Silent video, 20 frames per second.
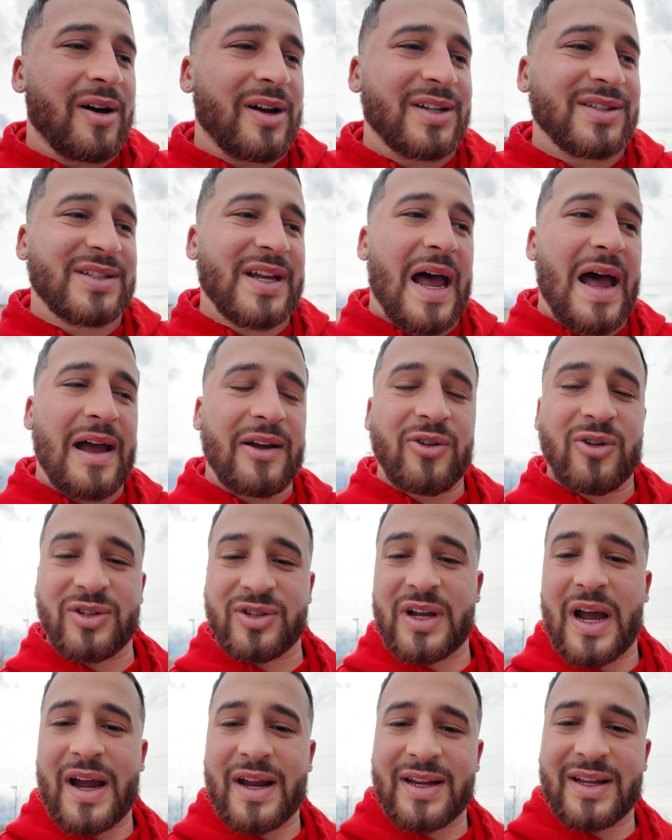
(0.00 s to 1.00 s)
entire
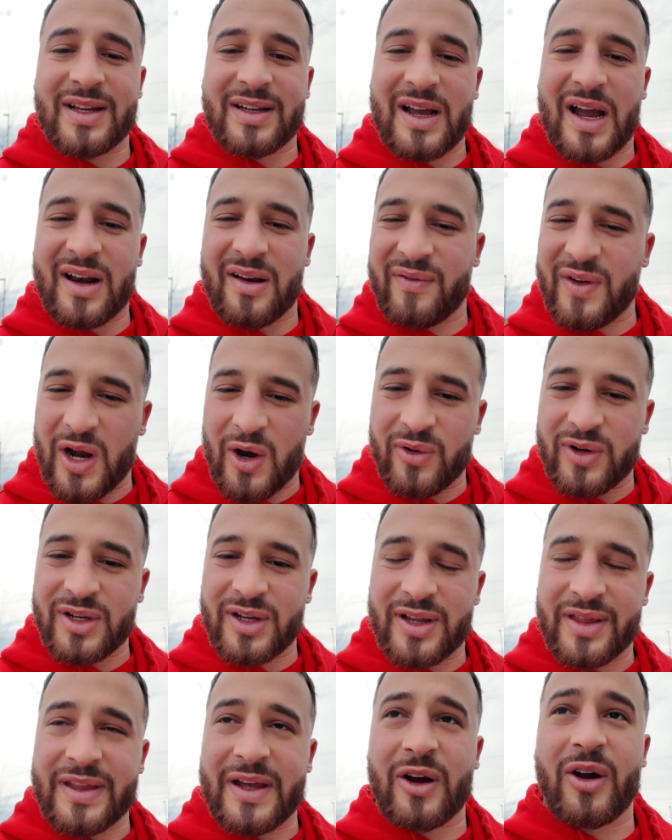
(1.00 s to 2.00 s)
dining kind of
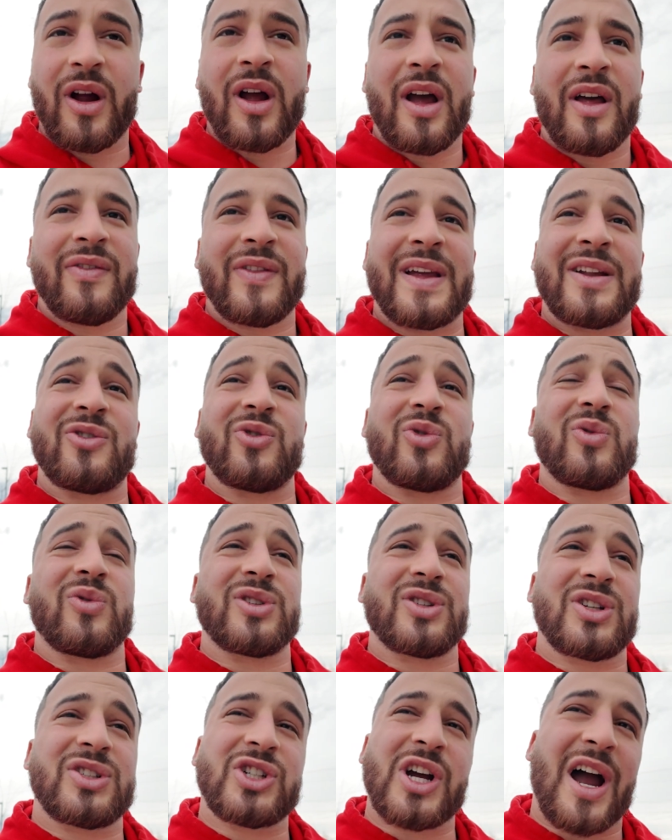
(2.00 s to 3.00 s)
area in there. They do
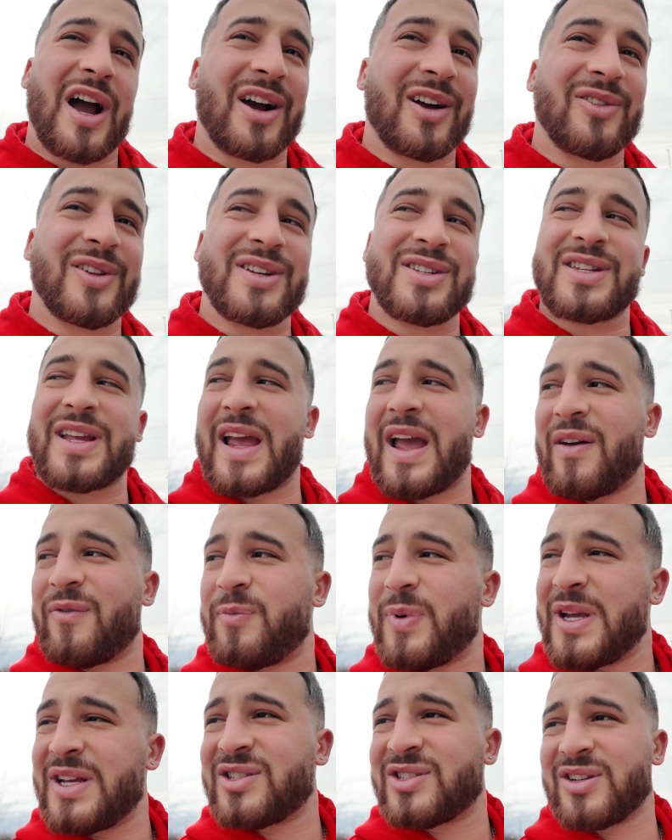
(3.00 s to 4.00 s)
chocolates, they
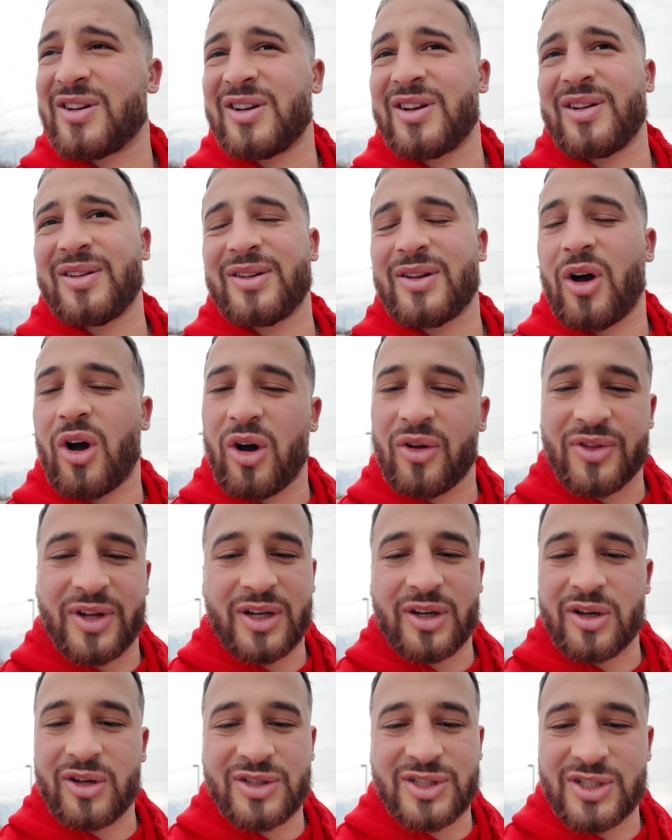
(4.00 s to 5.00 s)
have pizza and all the
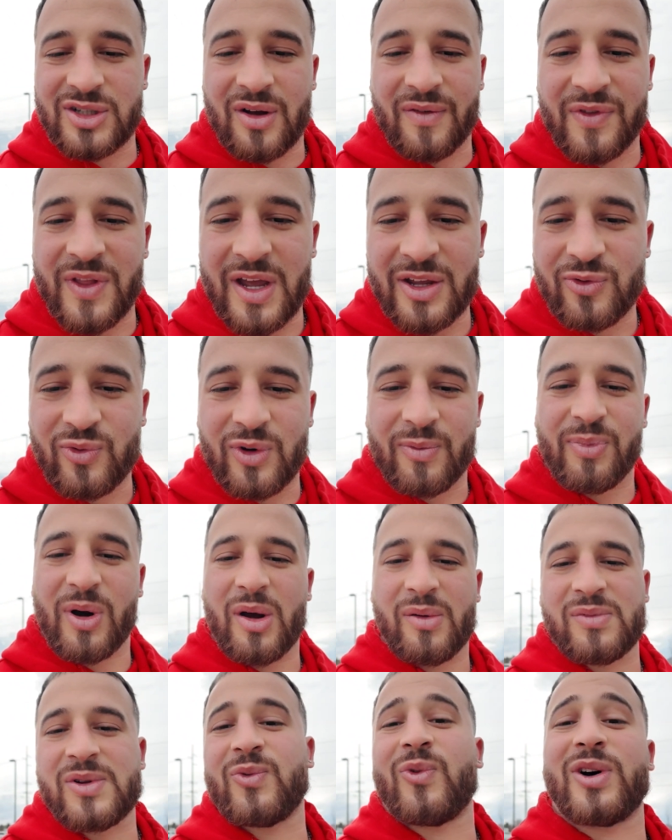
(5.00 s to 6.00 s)
good stuff that you would
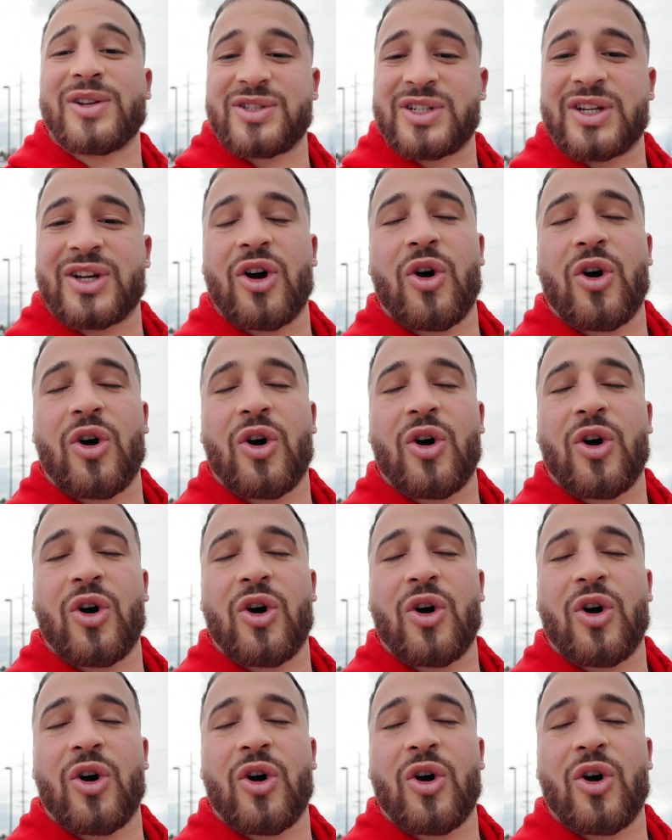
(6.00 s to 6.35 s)
probably want to